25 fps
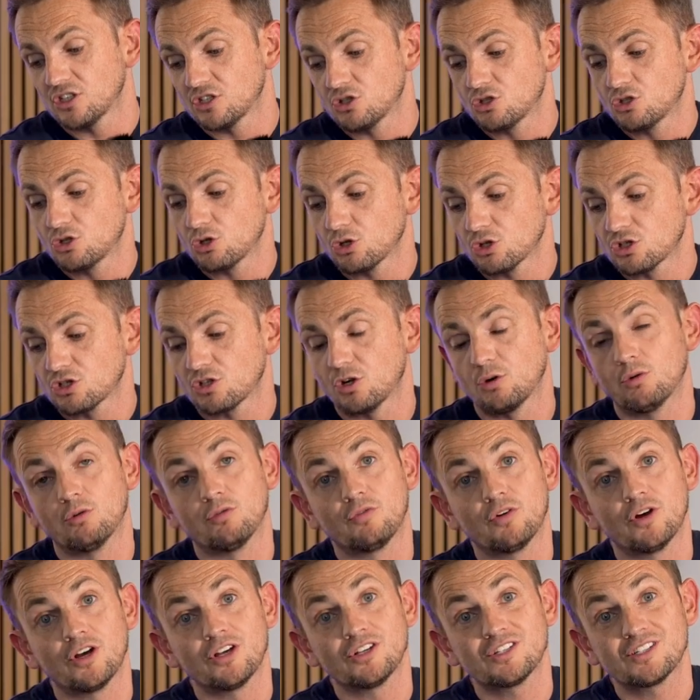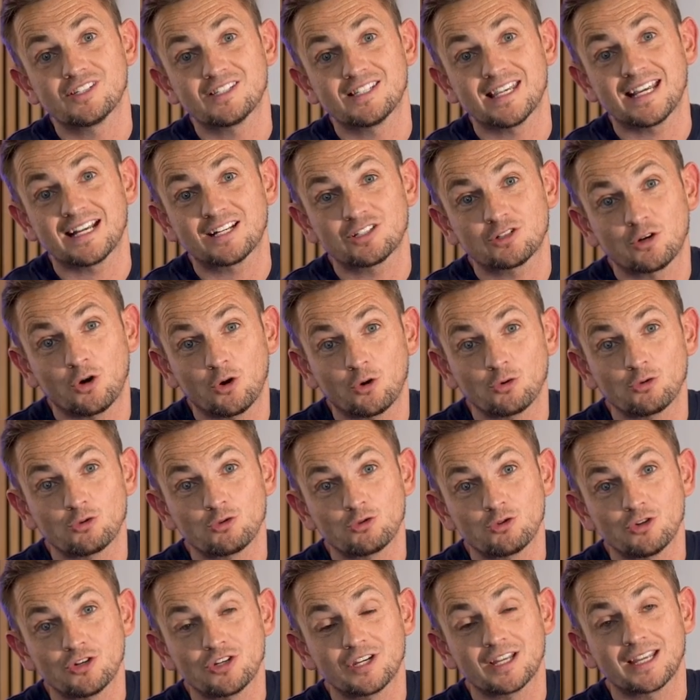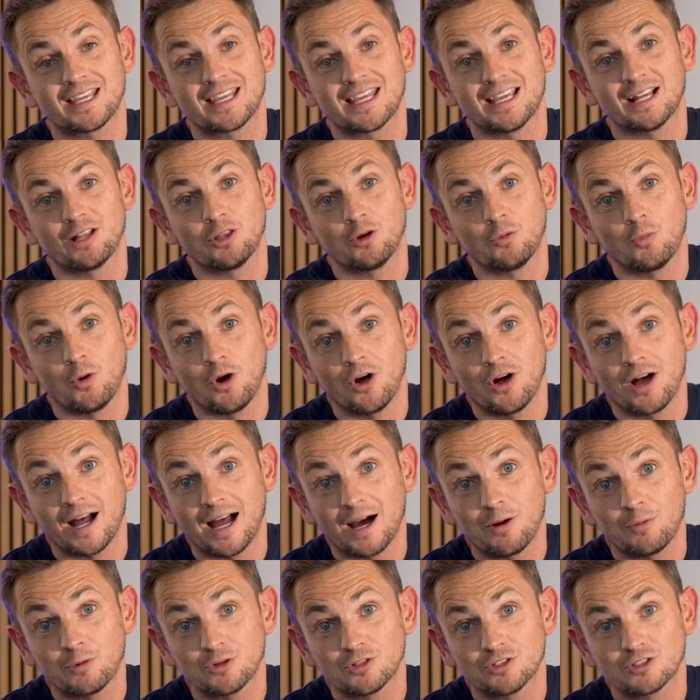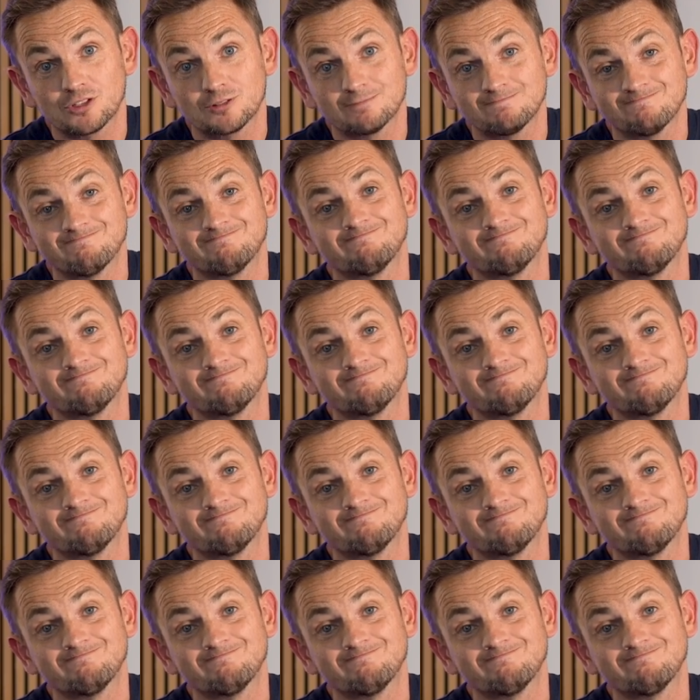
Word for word: to just over six hundred kilowatt hours.